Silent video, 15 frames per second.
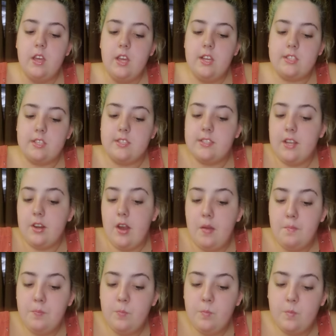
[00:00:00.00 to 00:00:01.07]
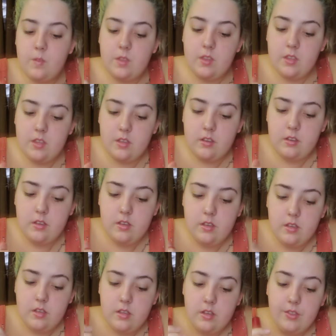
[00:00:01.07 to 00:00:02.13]
It's a serum.
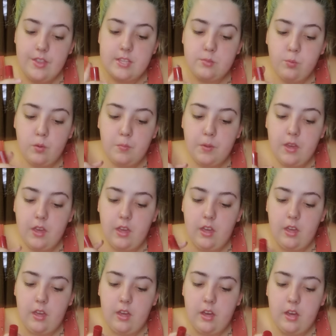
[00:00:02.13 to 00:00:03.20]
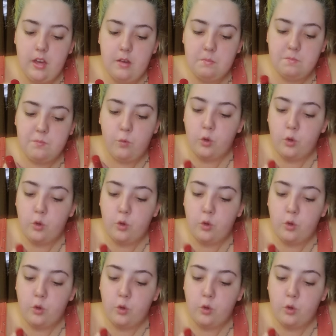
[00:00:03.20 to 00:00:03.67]
This would be um,